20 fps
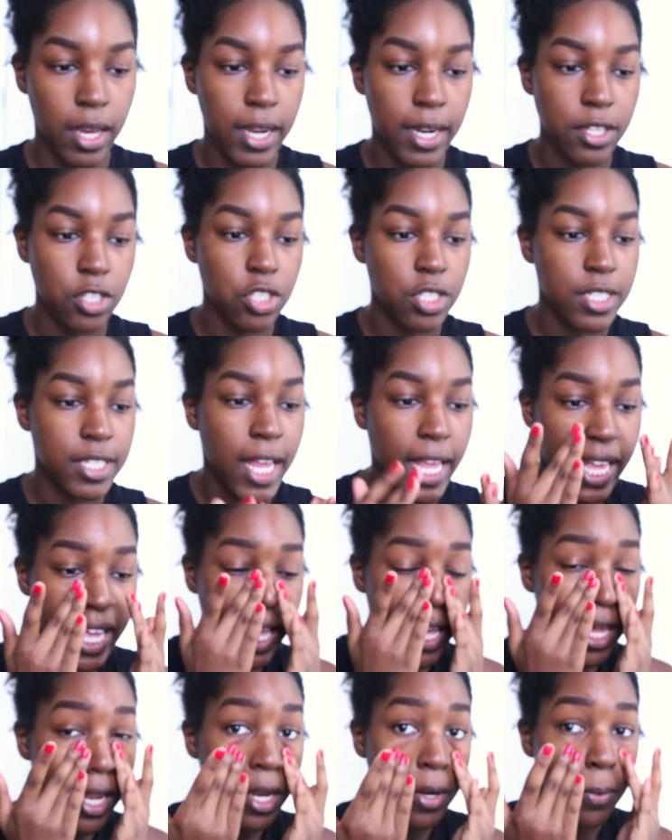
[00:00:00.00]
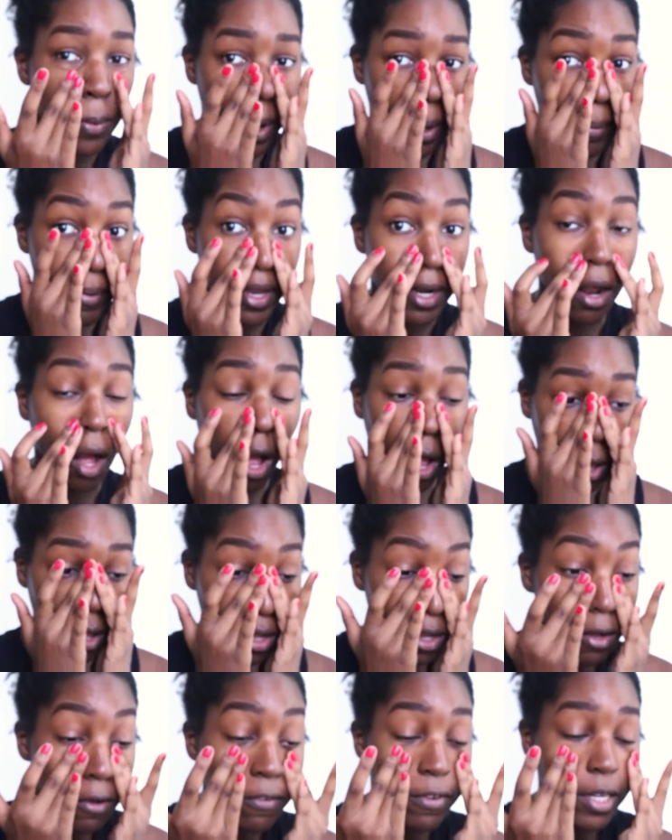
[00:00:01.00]
and I just take it and rub it
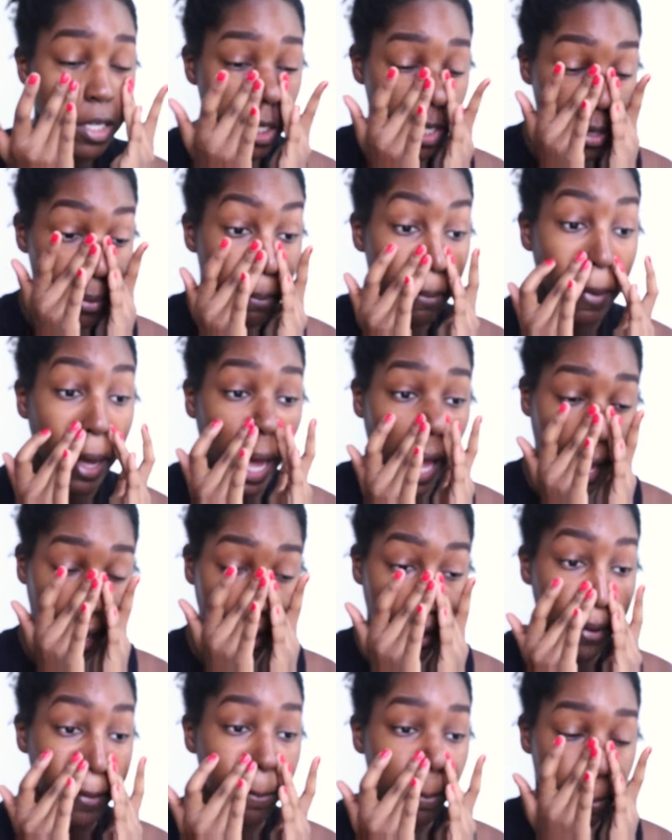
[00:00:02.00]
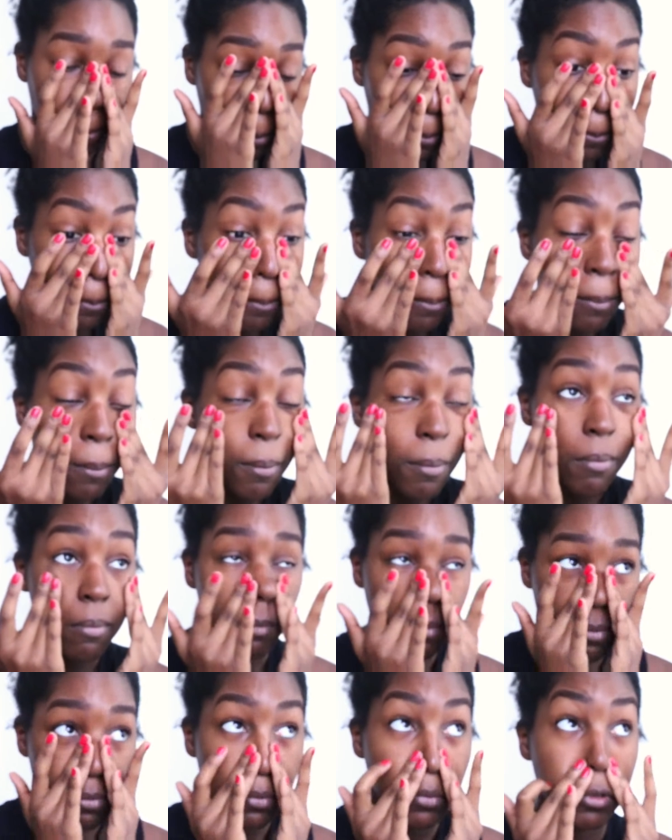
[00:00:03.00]
all over my
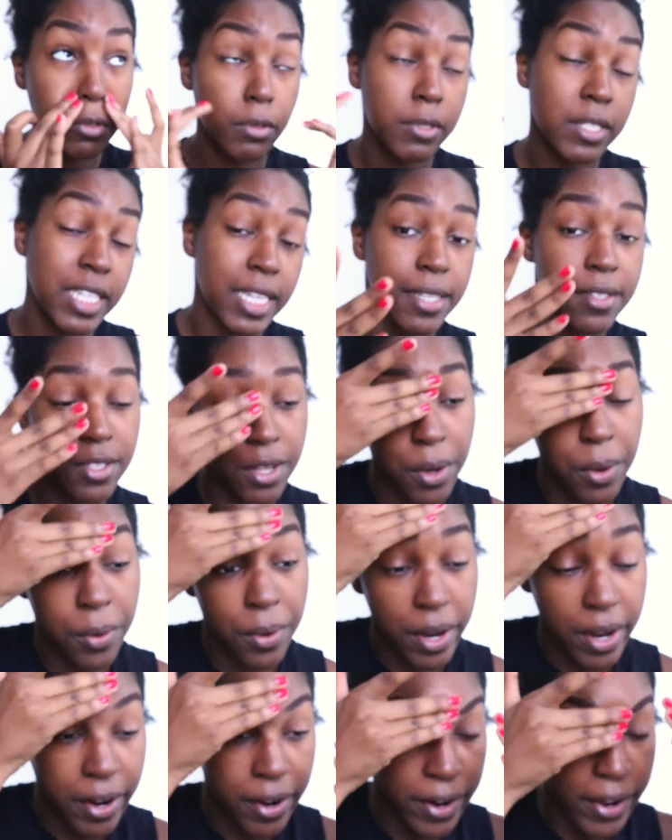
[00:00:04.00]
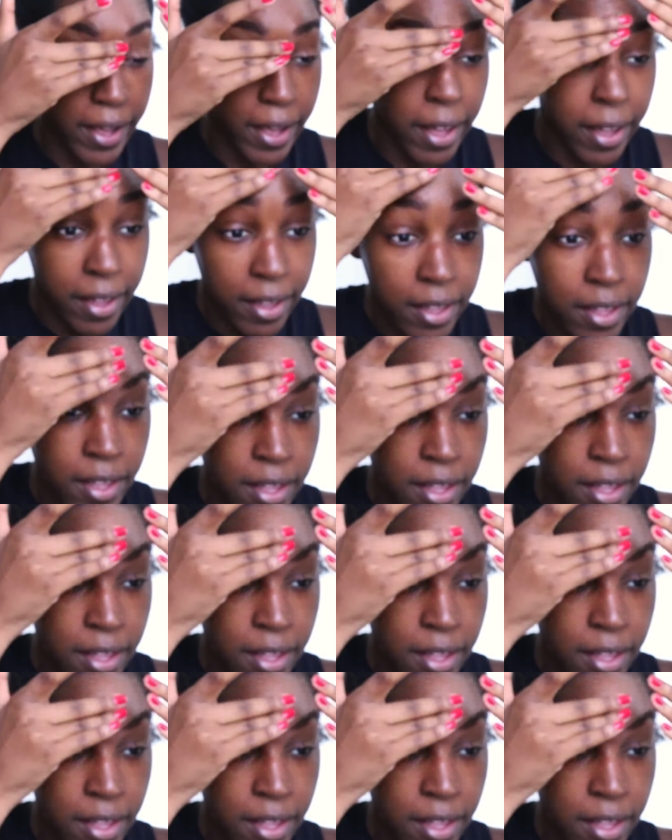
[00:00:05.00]
T-zone area,